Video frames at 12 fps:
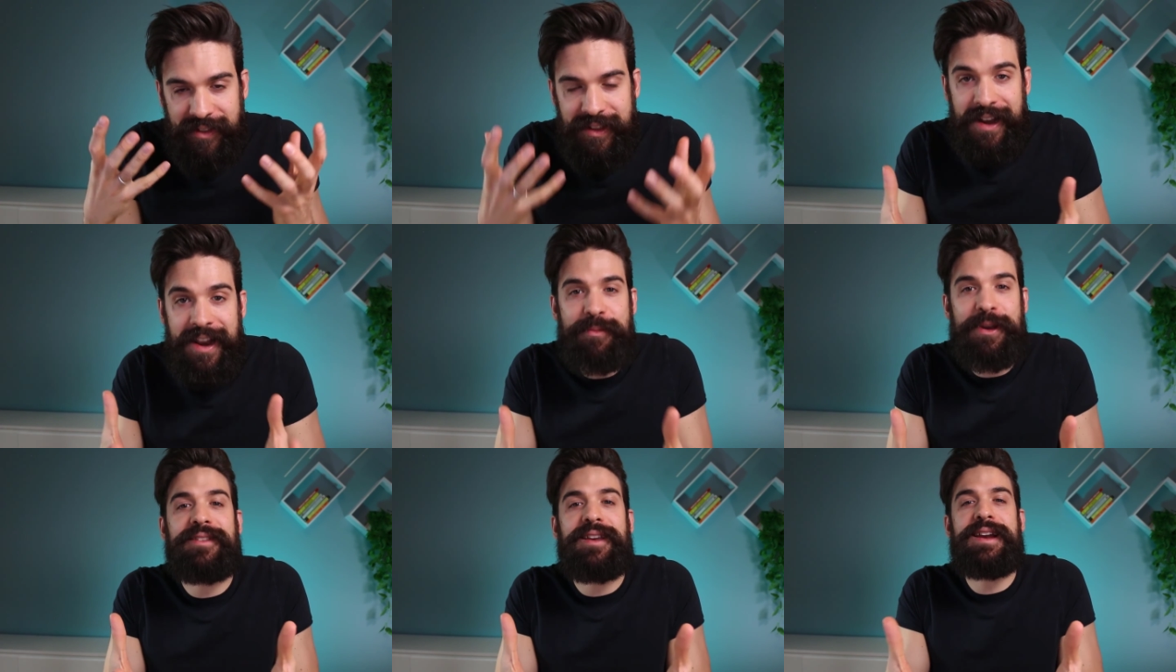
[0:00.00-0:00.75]

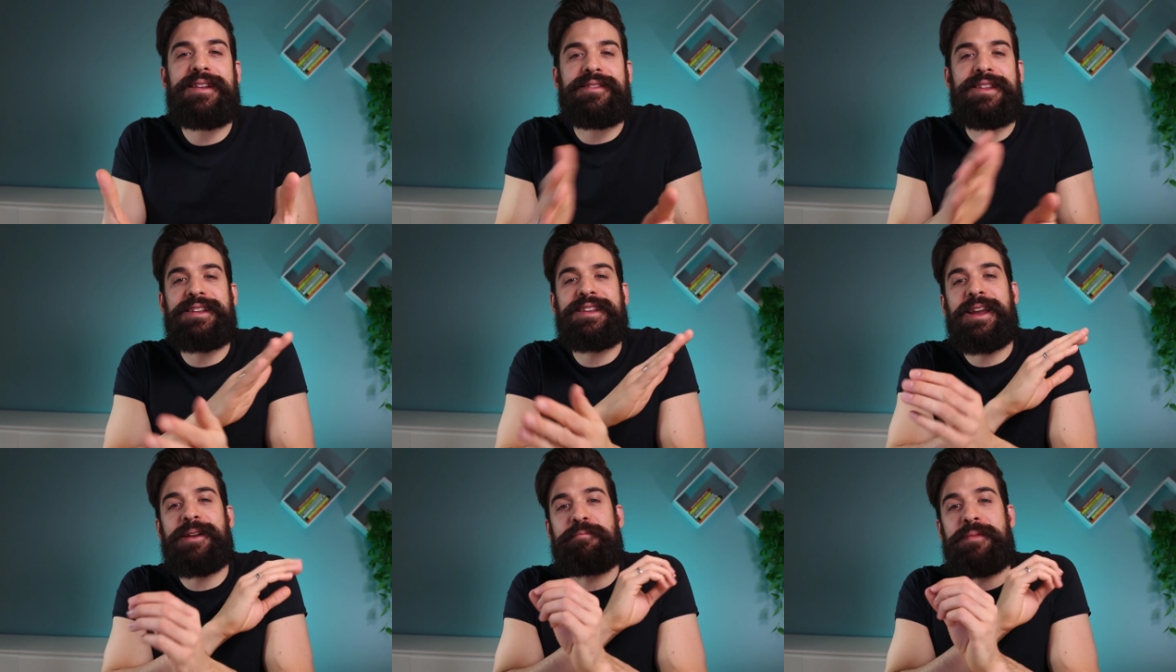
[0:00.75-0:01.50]
dynamic title that
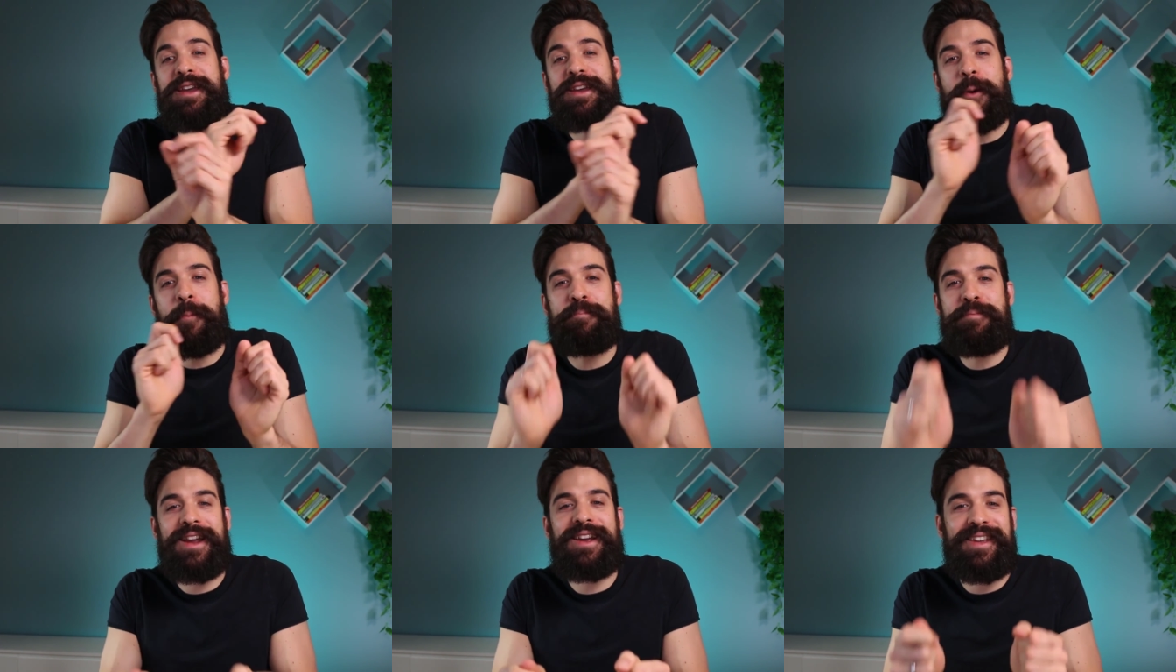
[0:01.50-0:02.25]
can make
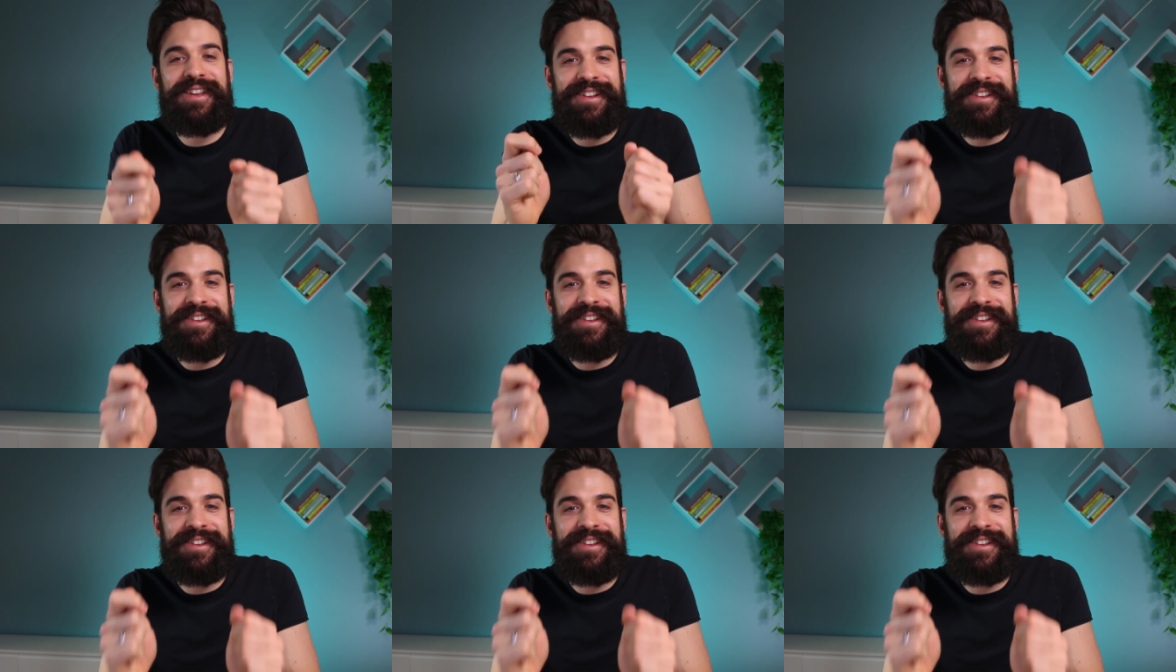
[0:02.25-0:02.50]
a big